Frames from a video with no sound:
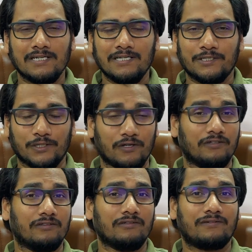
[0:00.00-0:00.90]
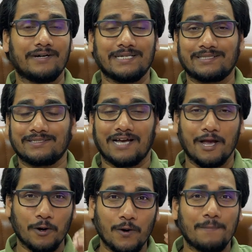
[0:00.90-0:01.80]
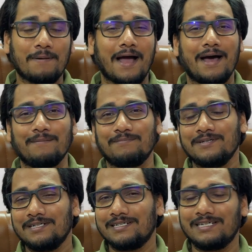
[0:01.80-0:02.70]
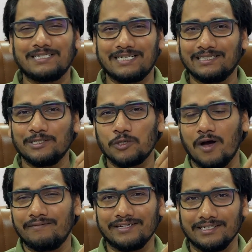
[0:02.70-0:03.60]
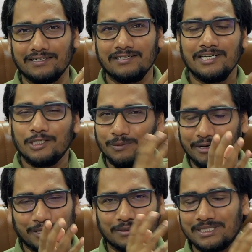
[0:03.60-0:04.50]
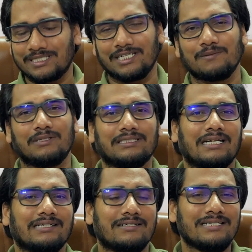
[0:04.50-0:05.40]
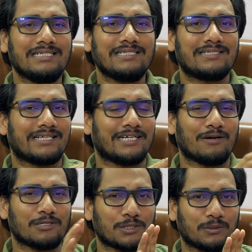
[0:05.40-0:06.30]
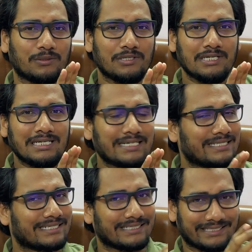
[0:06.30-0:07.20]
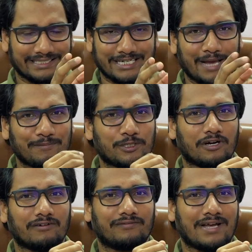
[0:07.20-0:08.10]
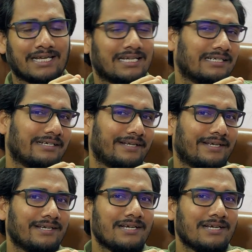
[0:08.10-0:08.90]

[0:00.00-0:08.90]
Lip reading: So, friends, I hope I have done the job here to make you understand what an allegory is and also discuss the types of an allegory.